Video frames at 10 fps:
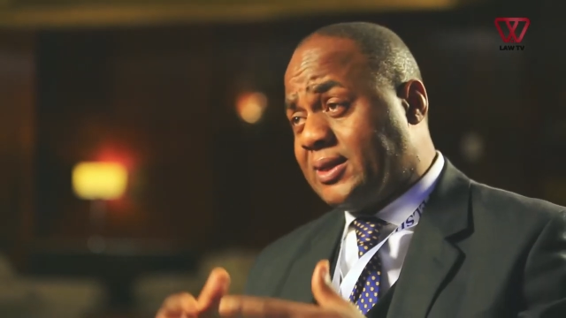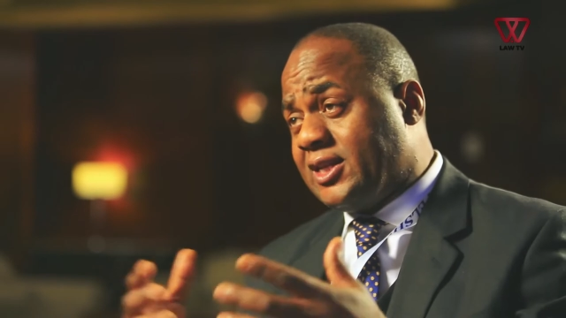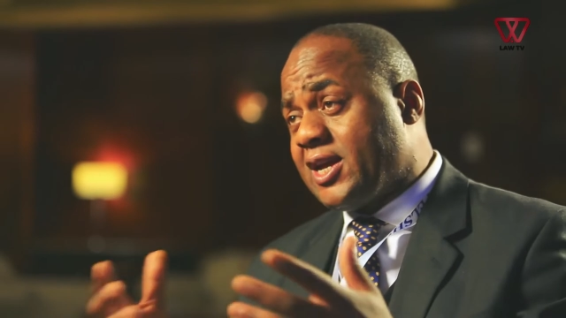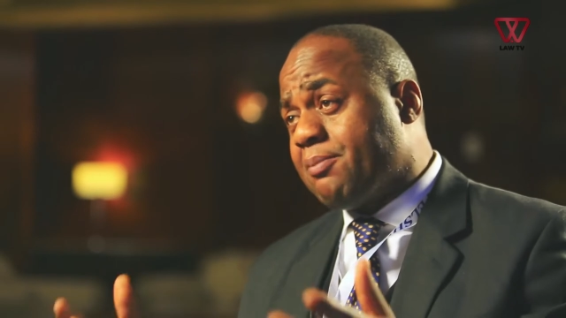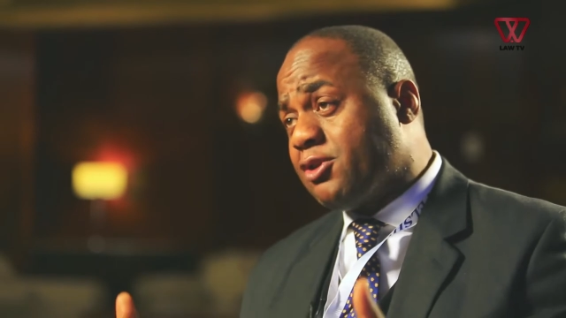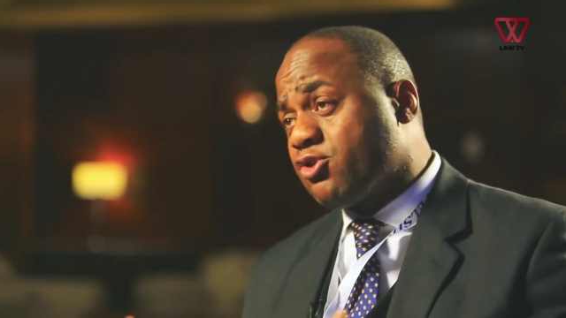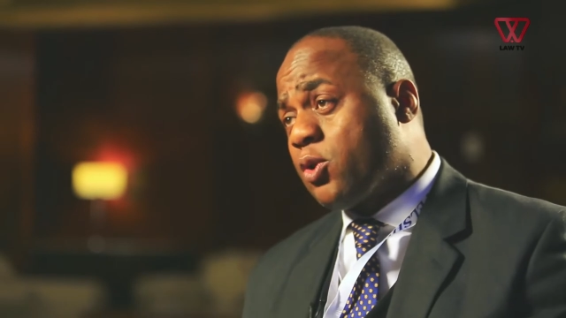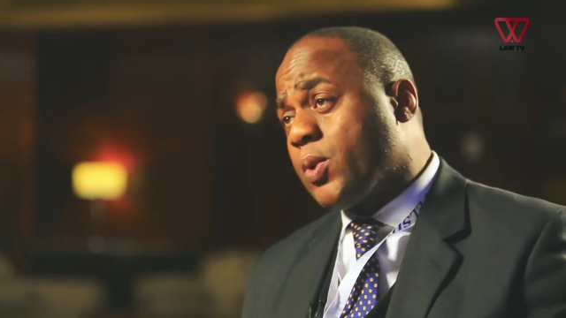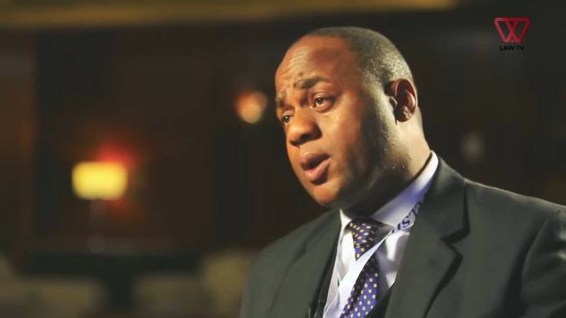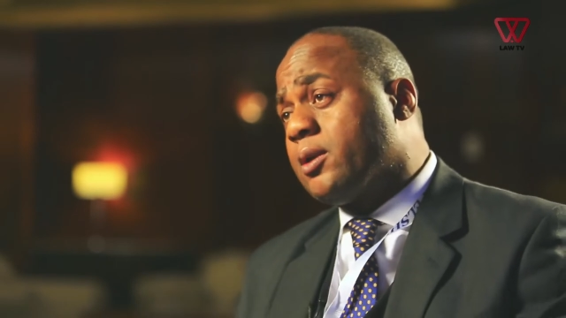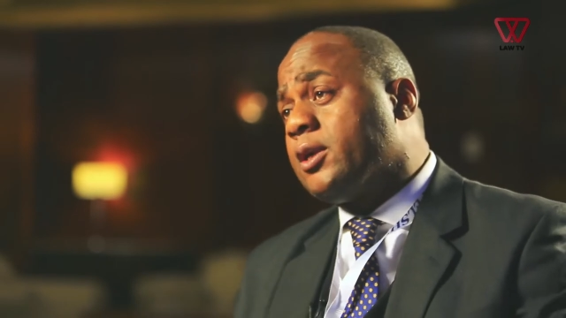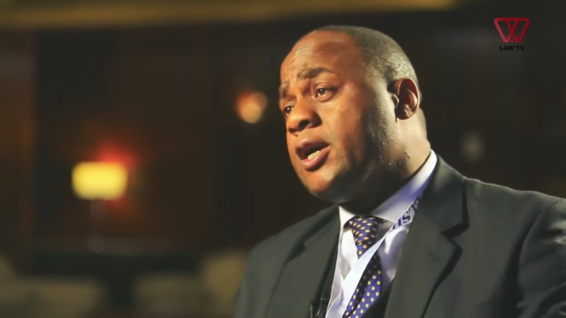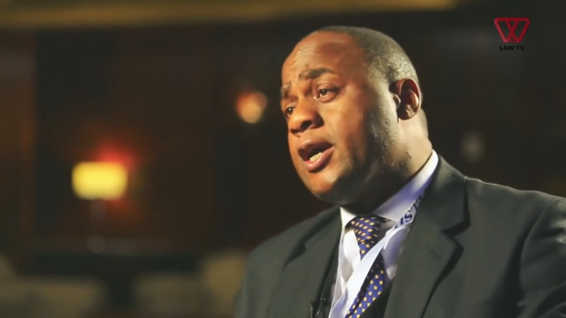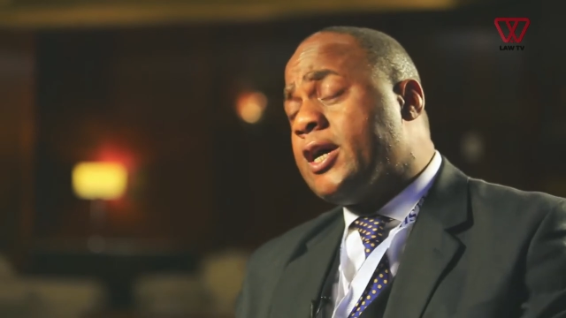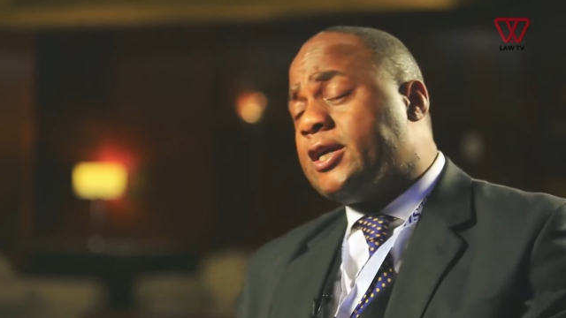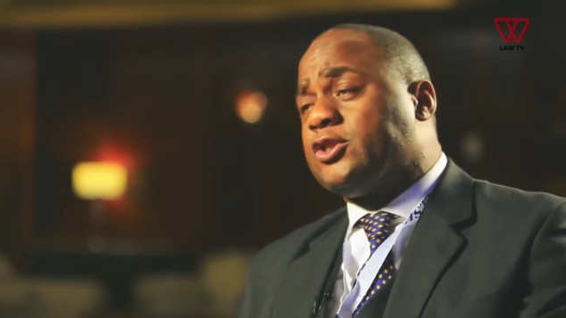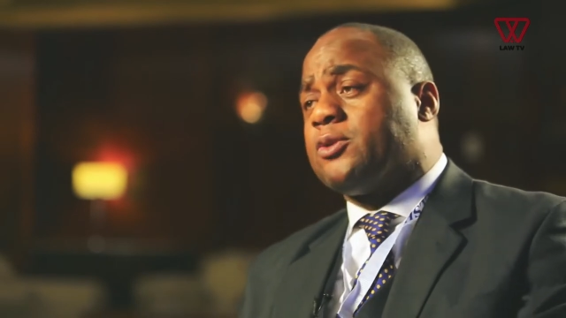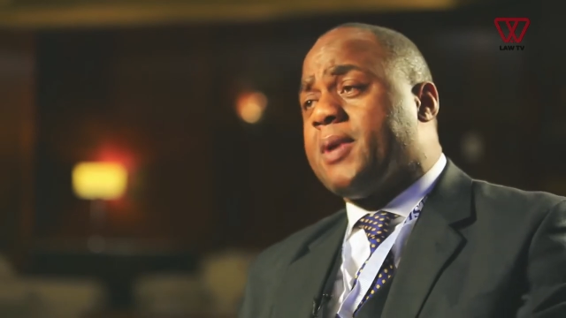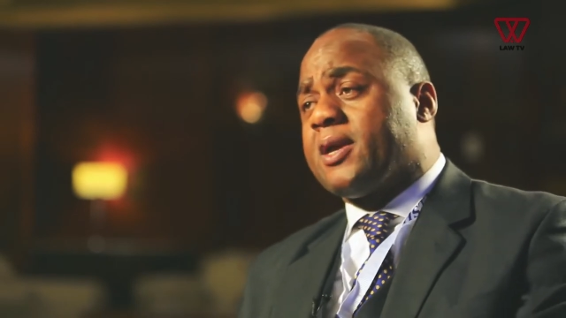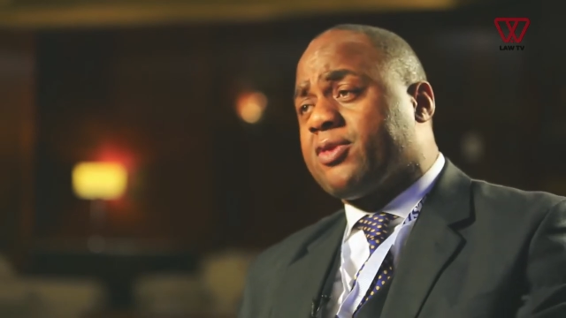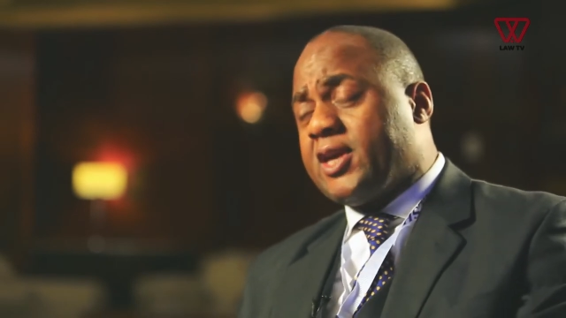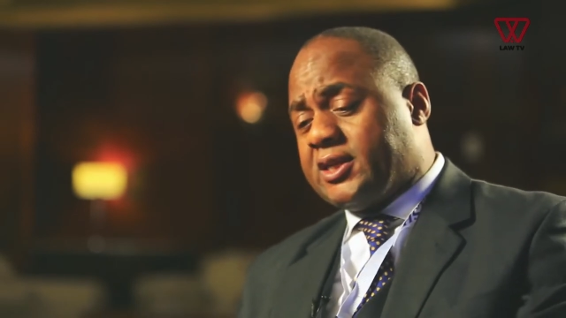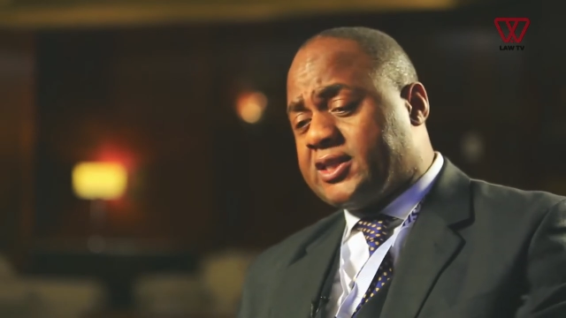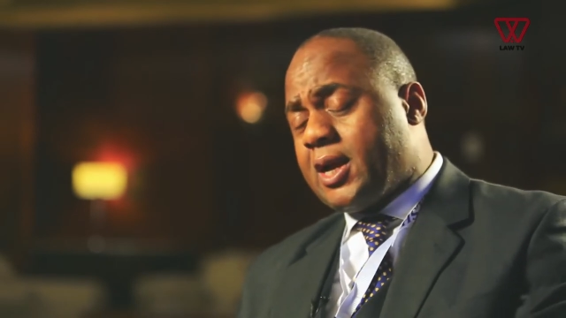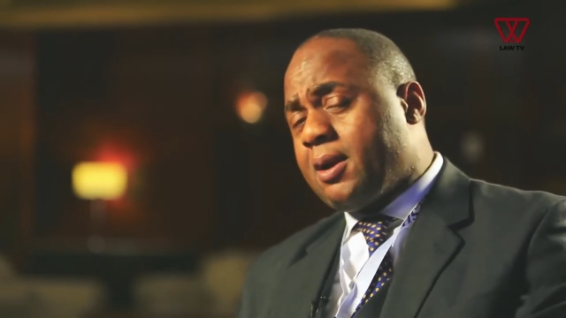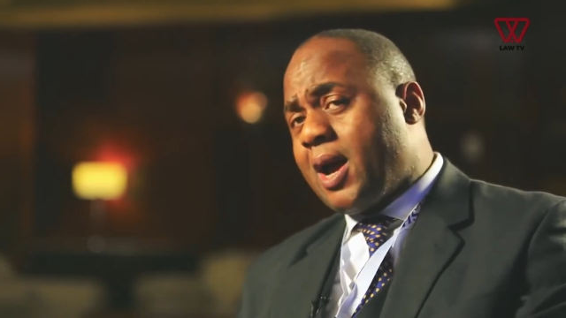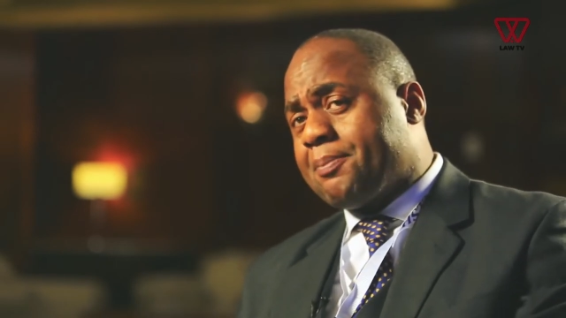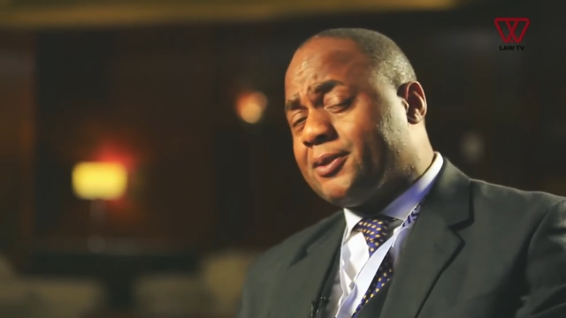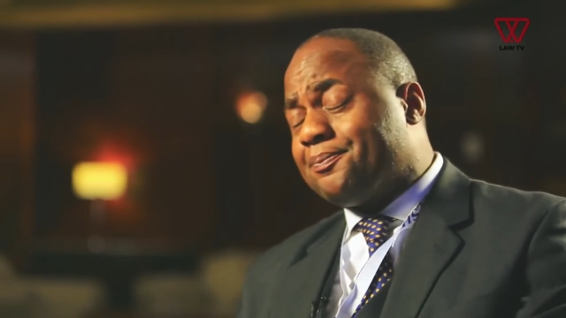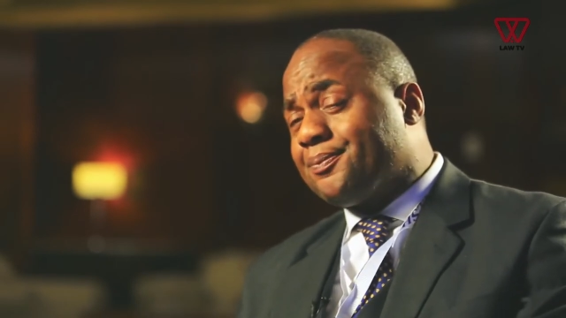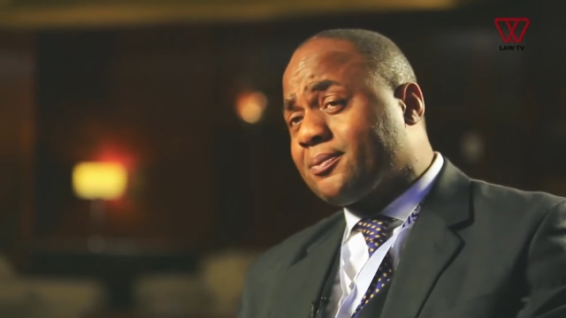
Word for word: in the arbitral world to make things uh, happen.